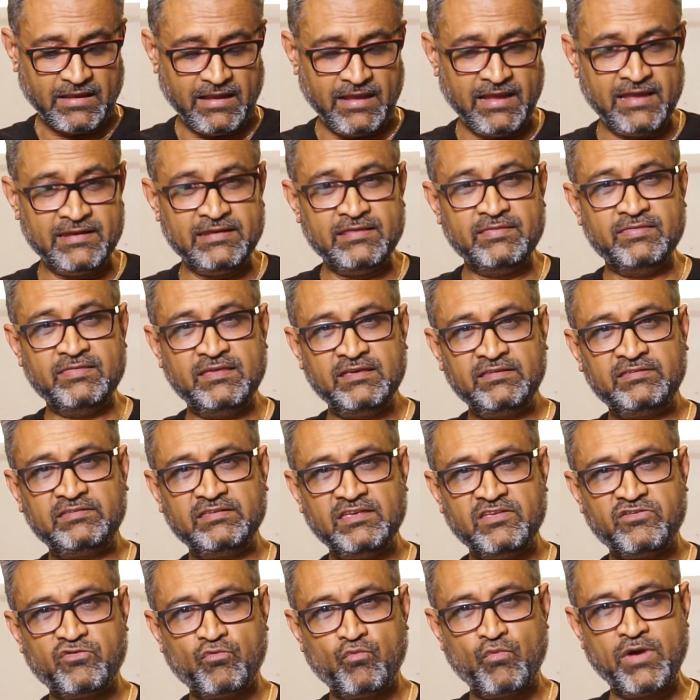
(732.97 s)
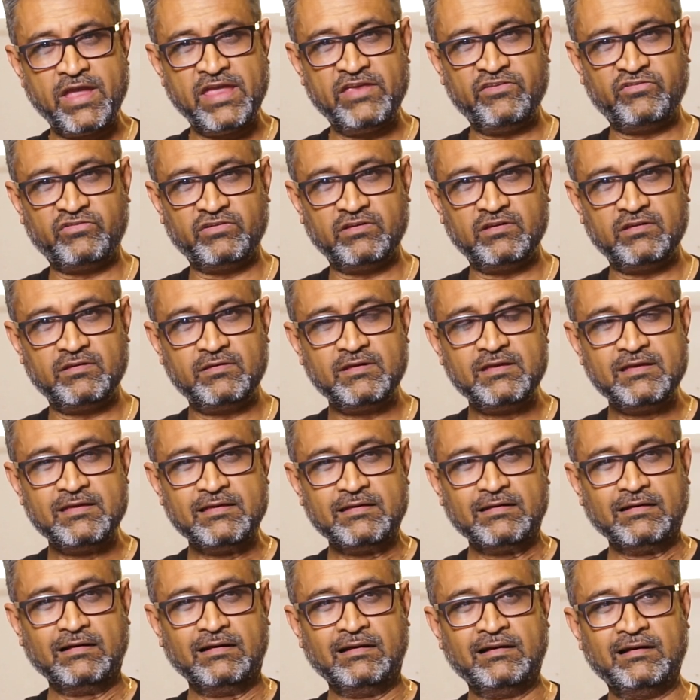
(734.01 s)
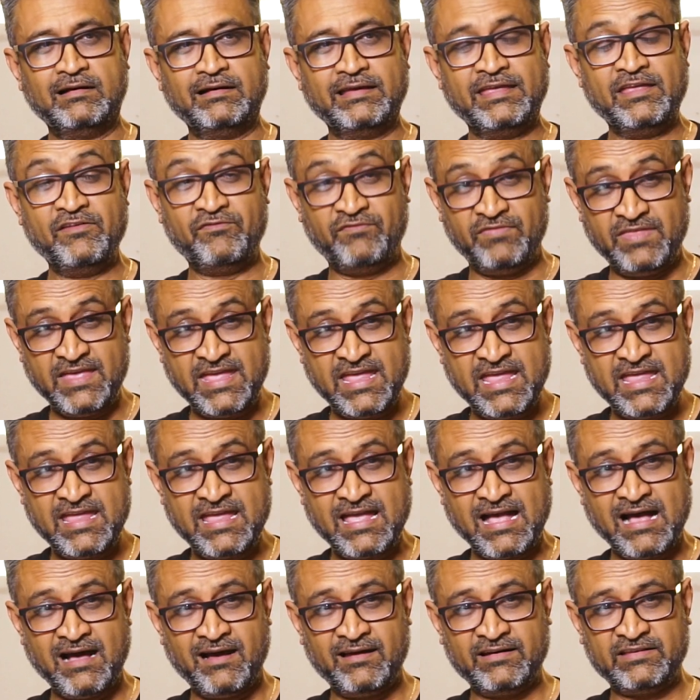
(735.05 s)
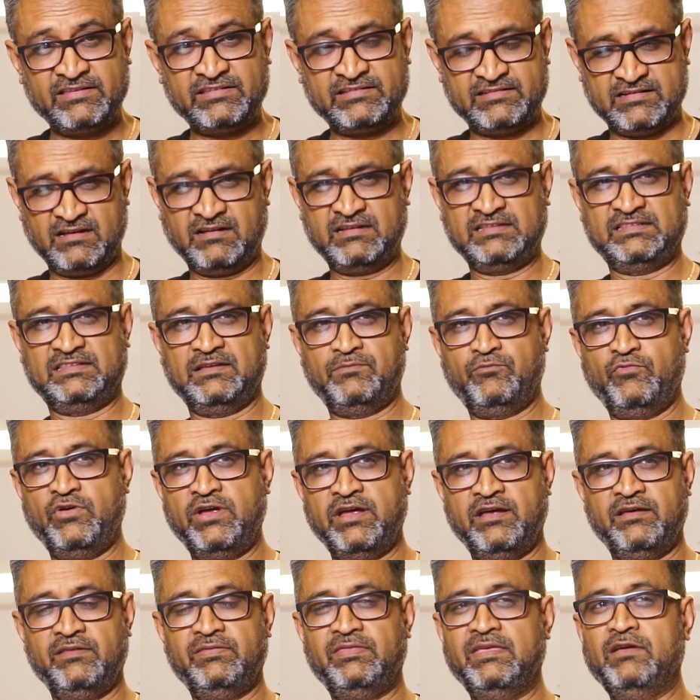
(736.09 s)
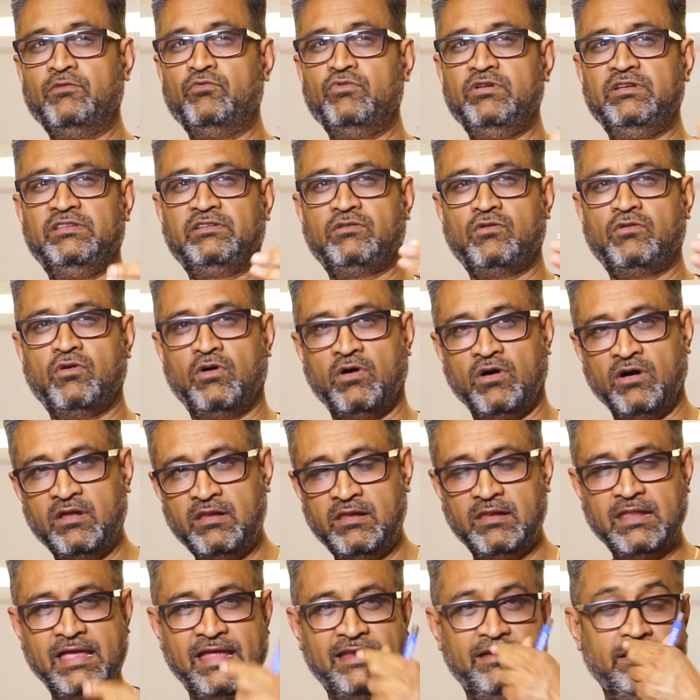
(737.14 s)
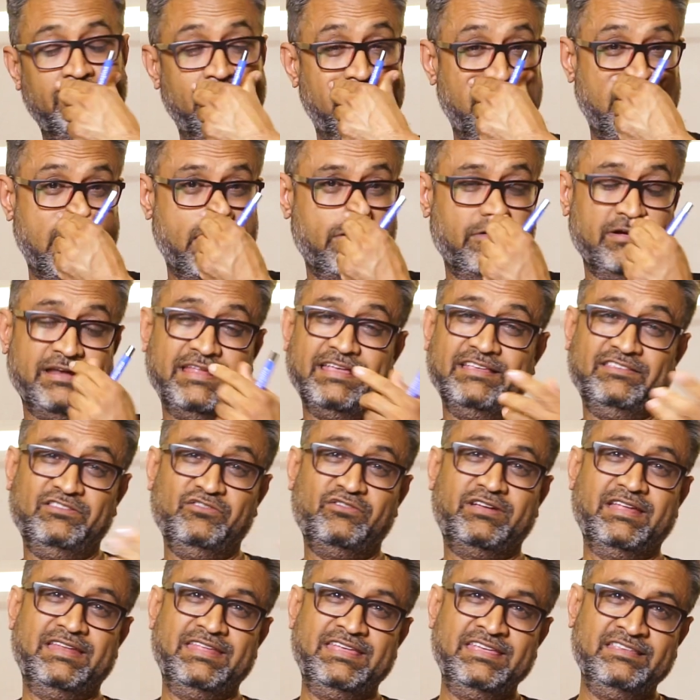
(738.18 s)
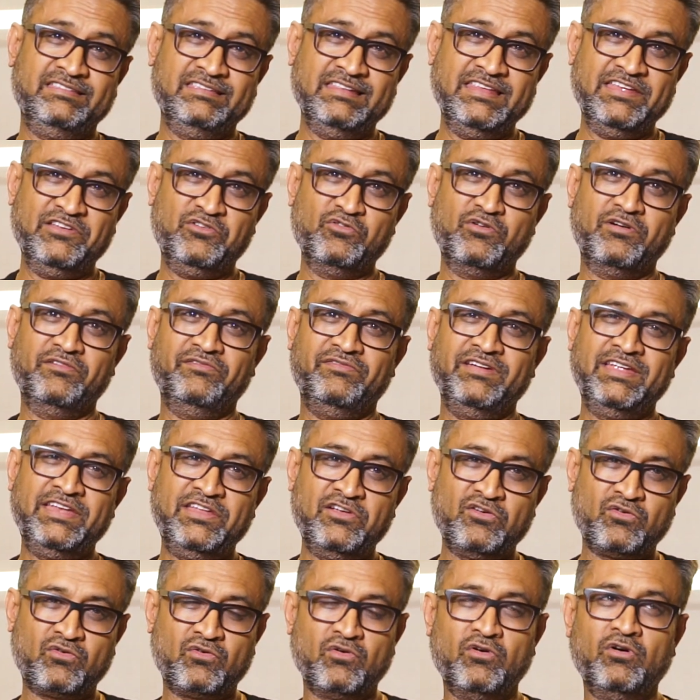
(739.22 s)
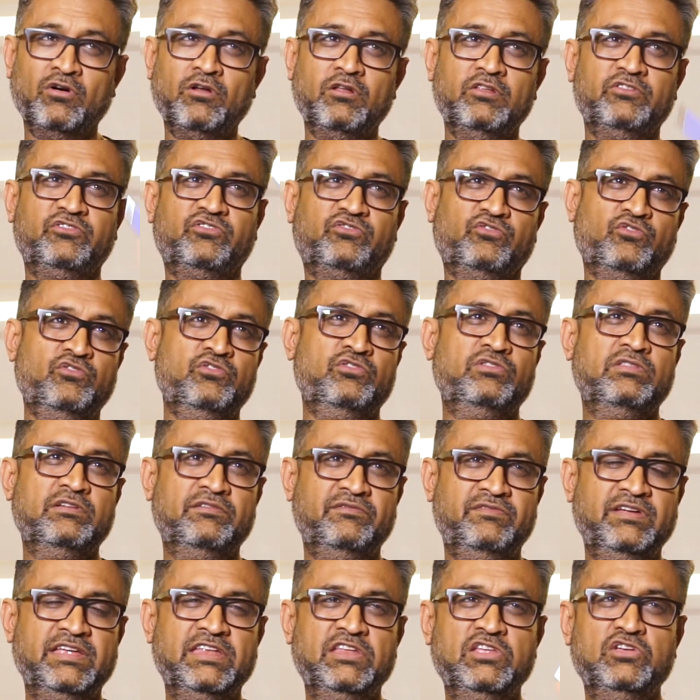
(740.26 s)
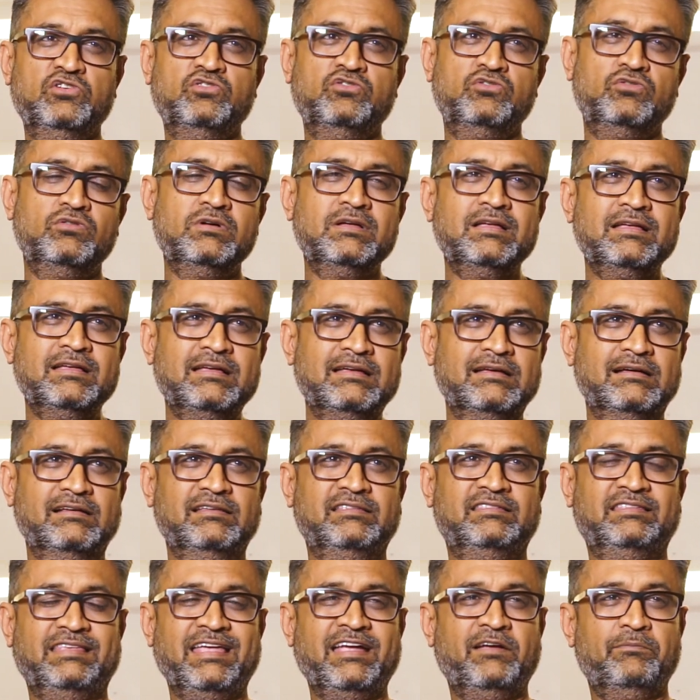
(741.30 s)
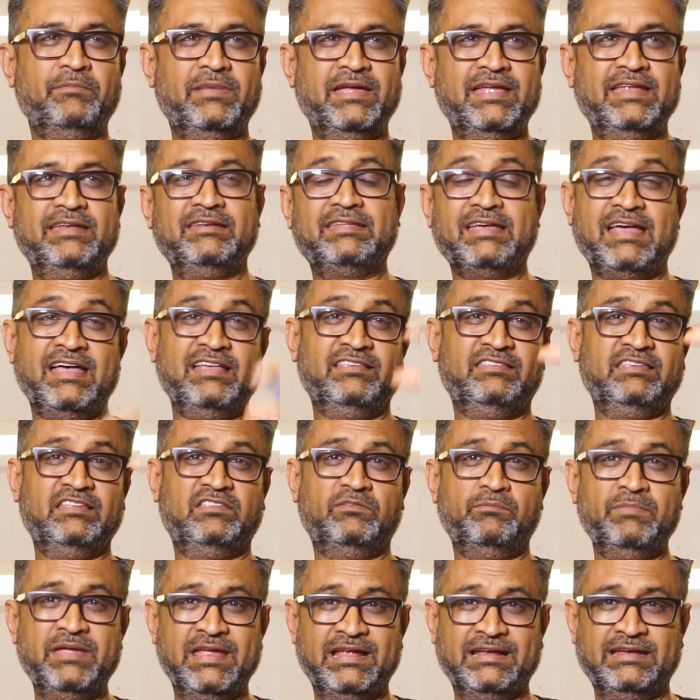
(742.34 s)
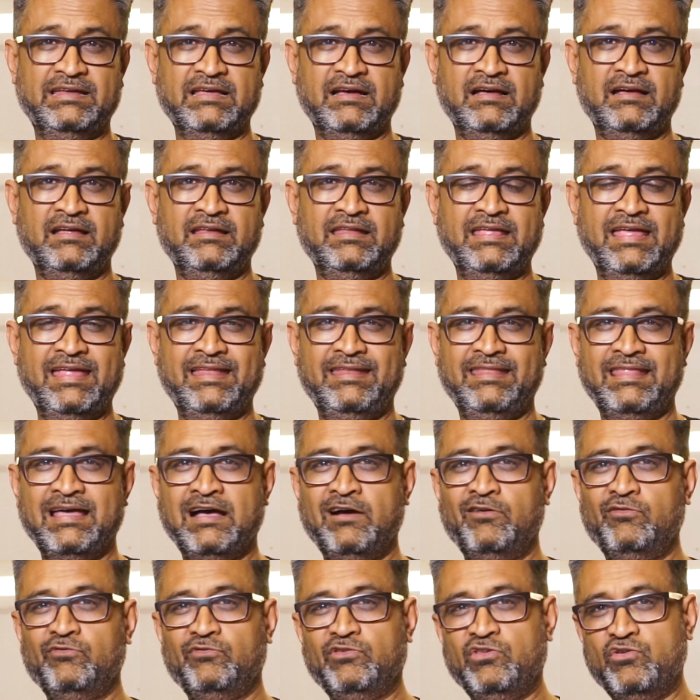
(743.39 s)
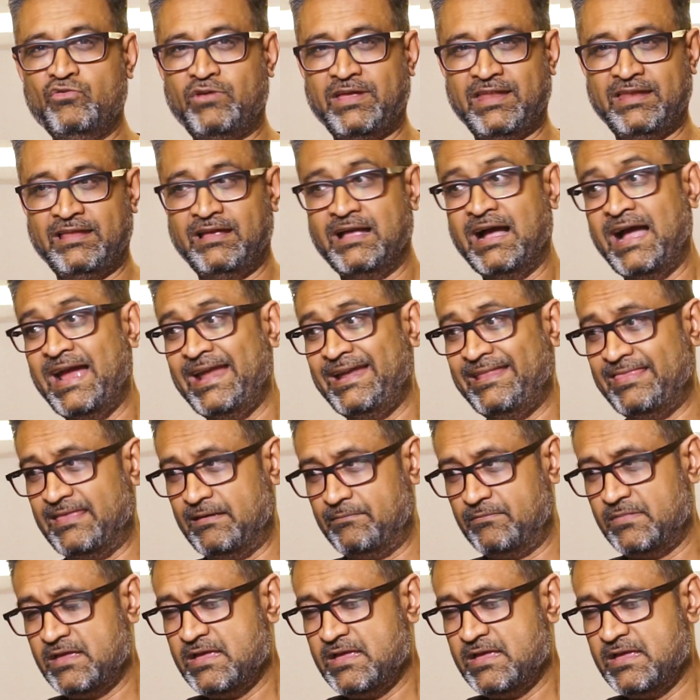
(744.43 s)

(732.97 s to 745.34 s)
And in this situation, if they are stuck somewhere, they would call, and nowadays you can easily do a video call, show you the video segment as it's being done, and now you can guide them.